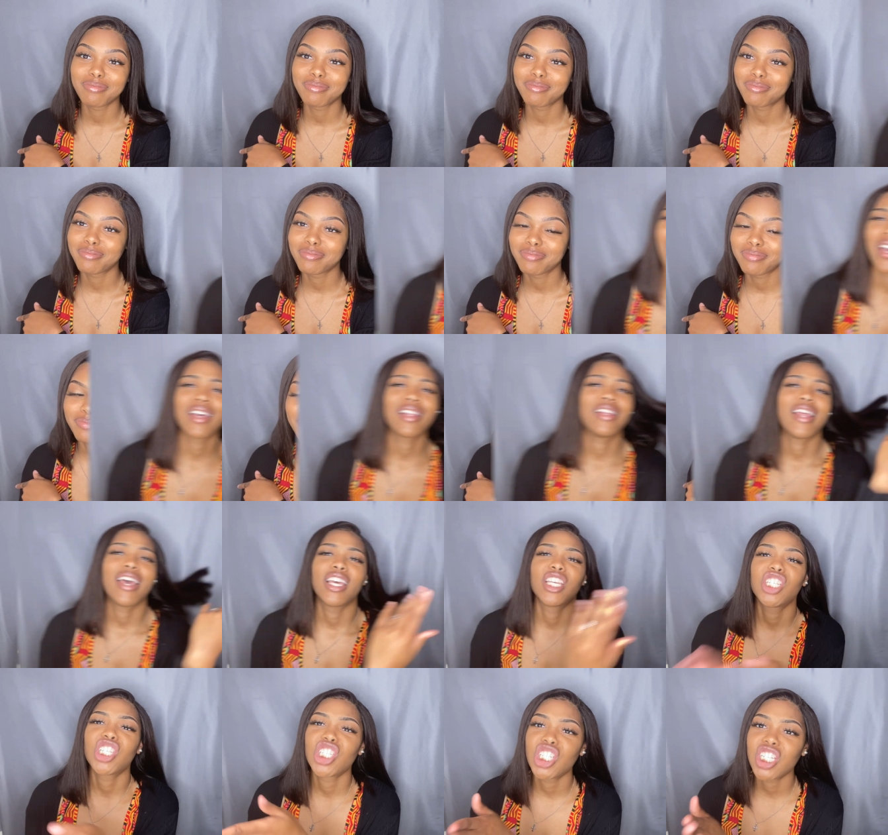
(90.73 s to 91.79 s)
Like,
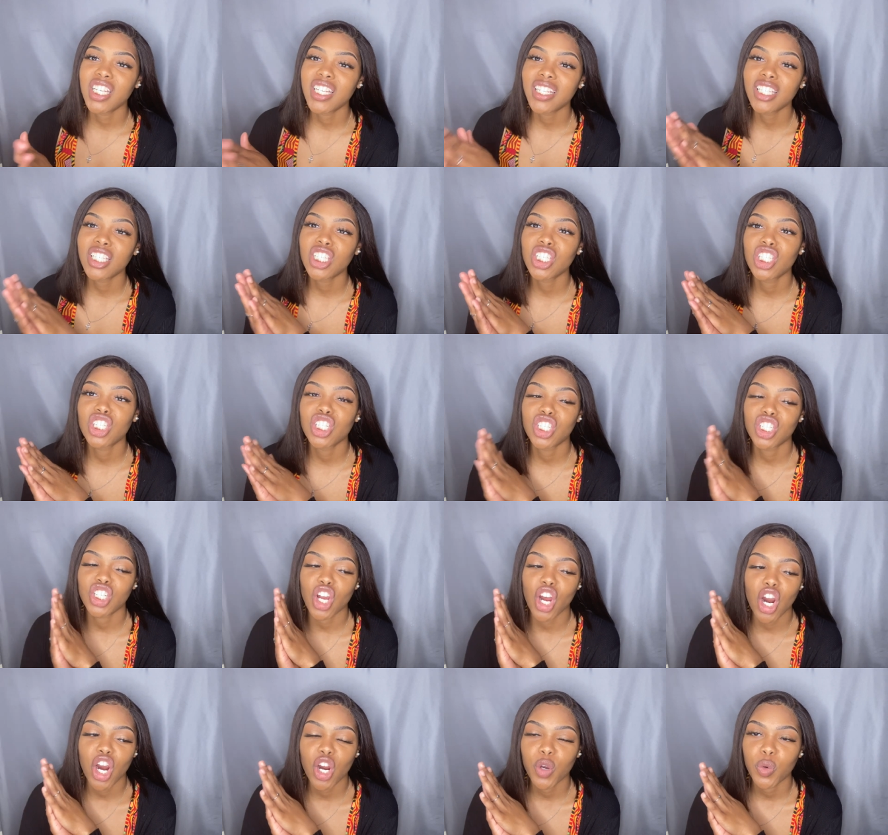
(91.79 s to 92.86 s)
let's just
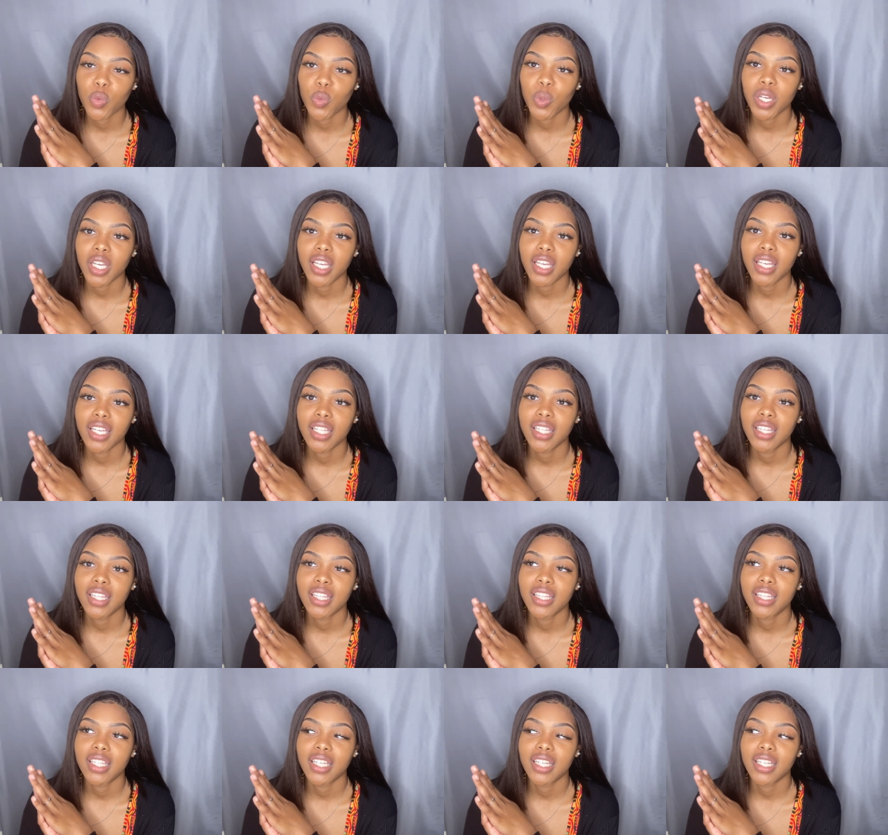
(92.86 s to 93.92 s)
start with
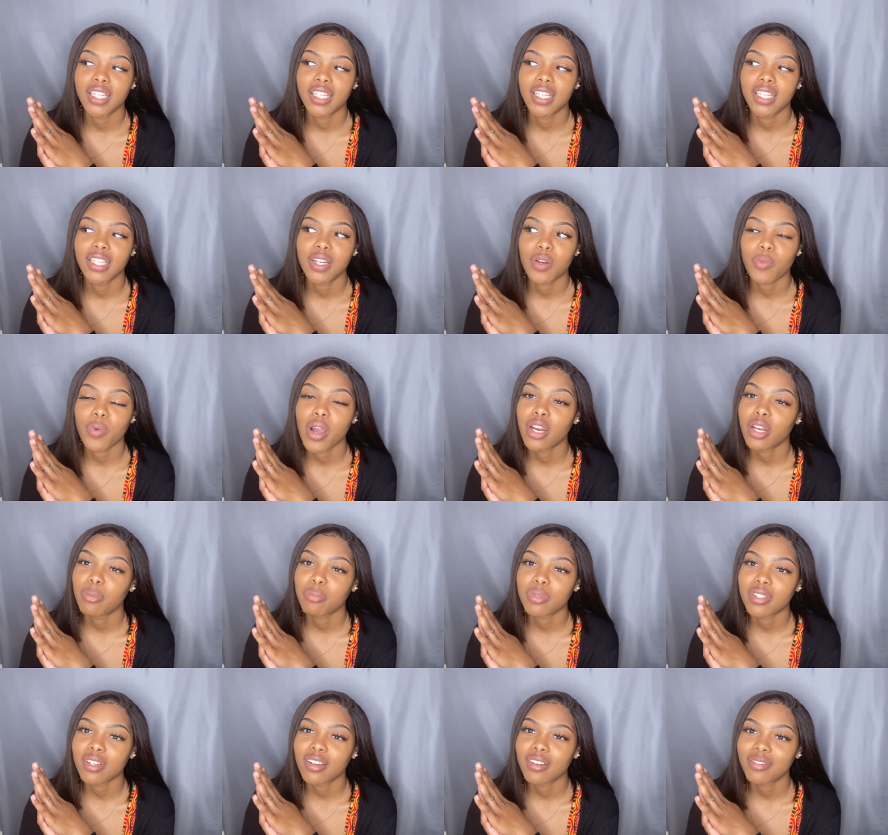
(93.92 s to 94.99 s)
the random
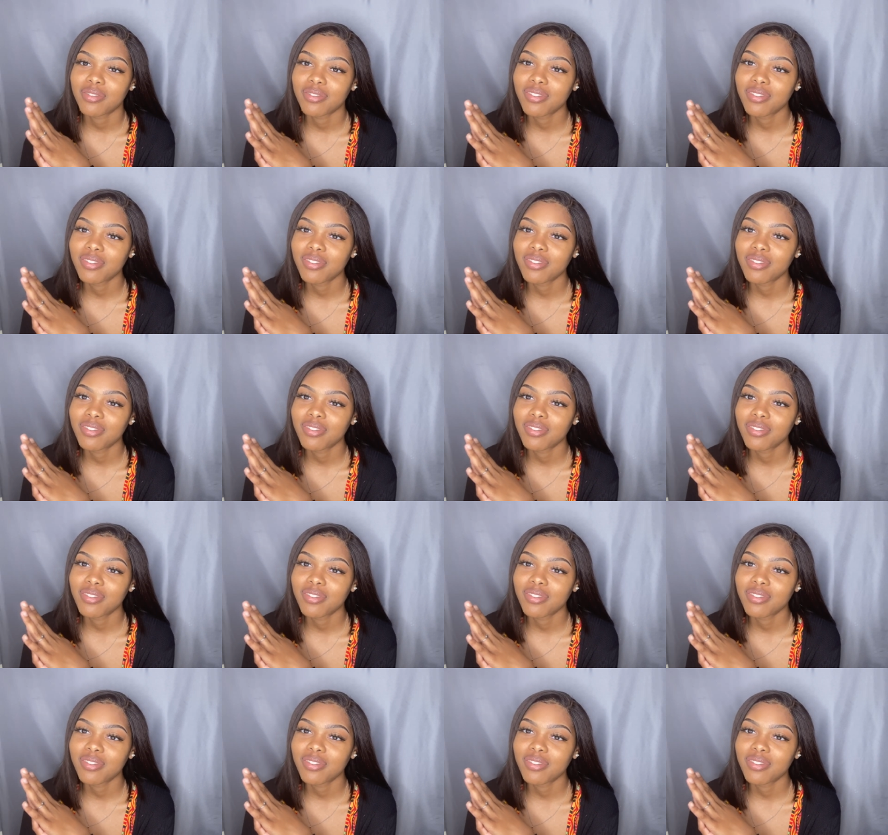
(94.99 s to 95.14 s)
stuff